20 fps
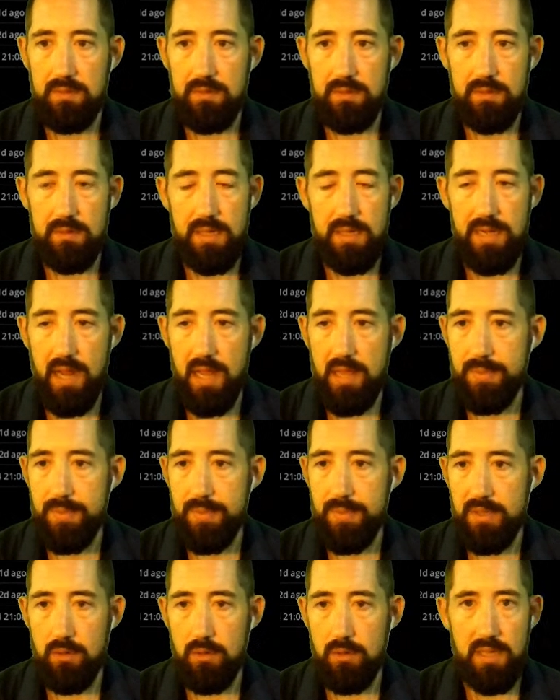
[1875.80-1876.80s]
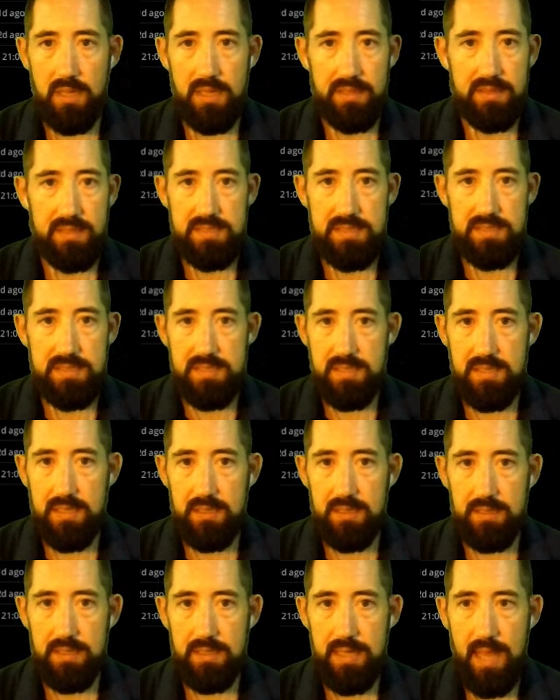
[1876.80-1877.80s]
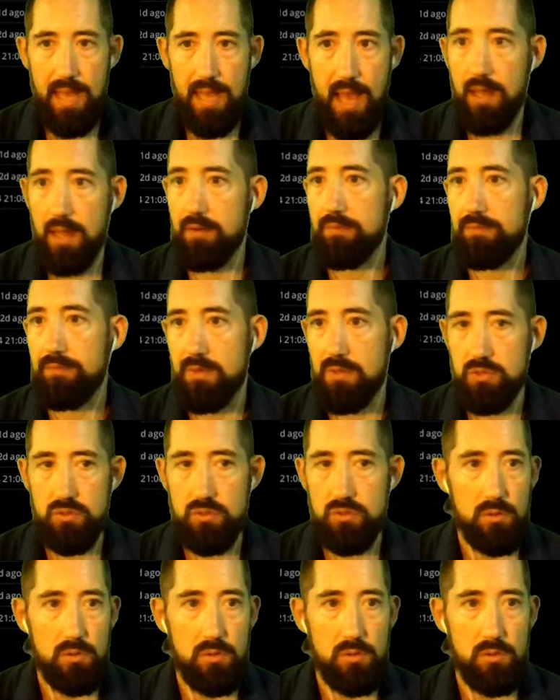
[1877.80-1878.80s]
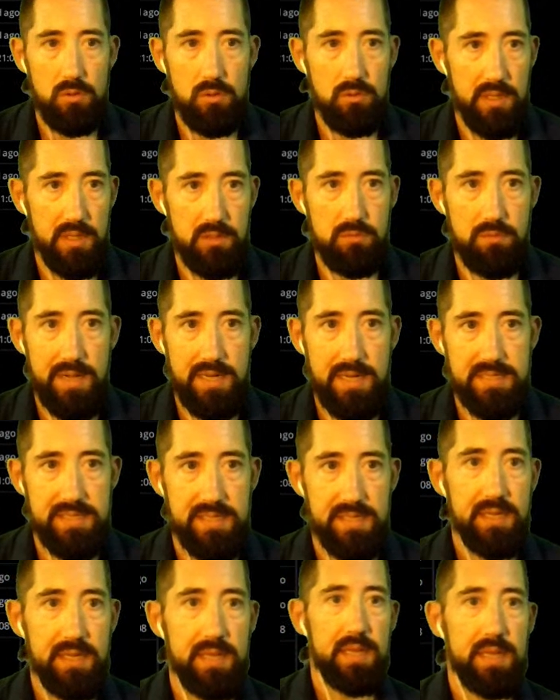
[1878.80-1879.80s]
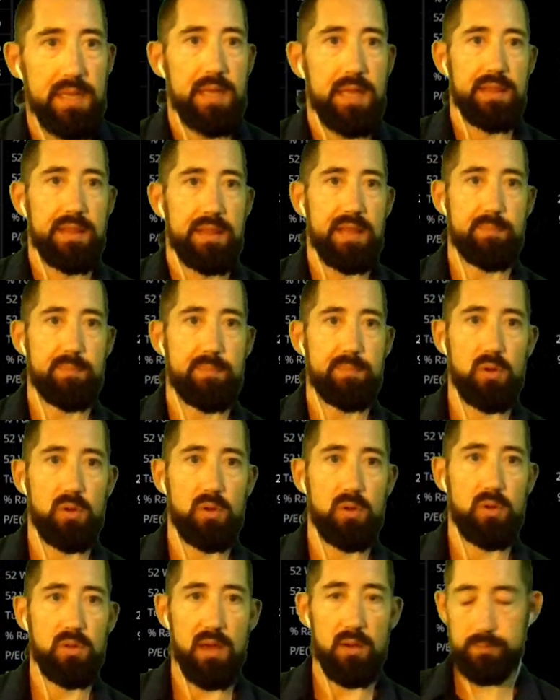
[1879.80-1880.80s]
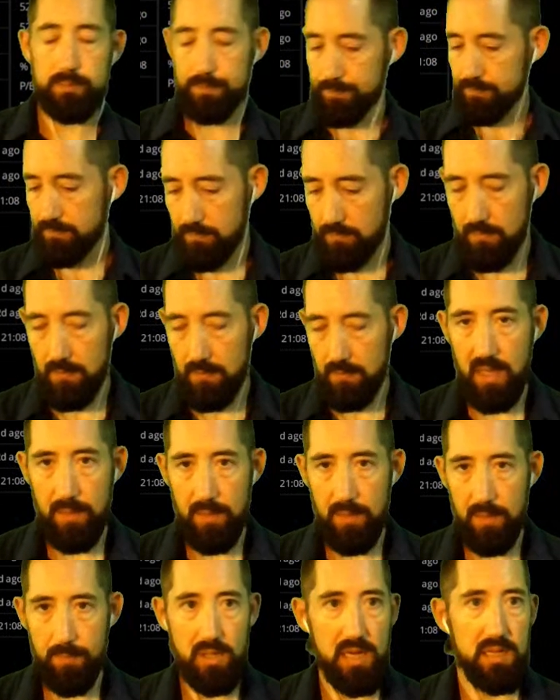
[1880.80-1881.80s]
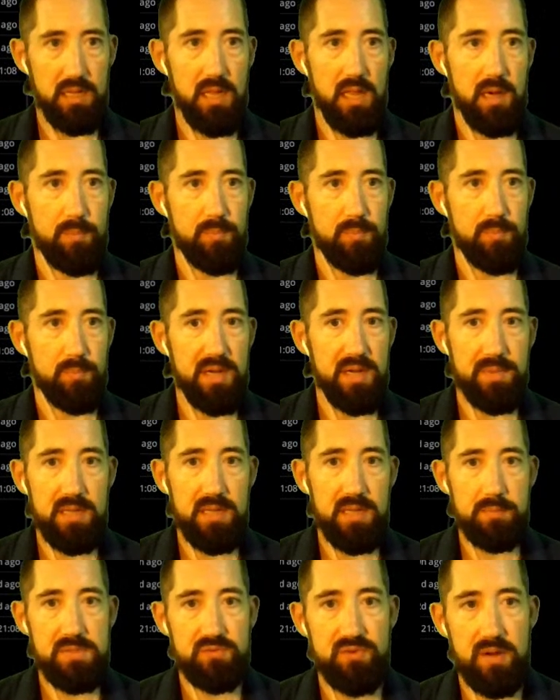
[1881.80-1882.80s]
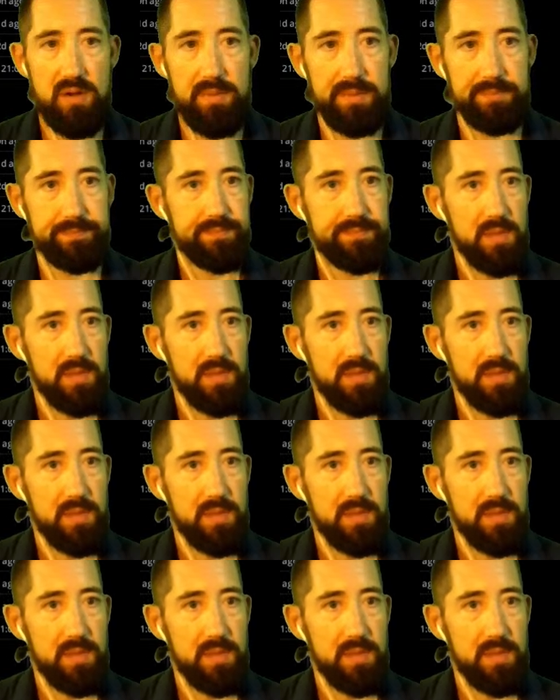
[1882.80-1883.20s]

an IPO like this out of control like crazy. They pull out they pull out a lot of premiums from it.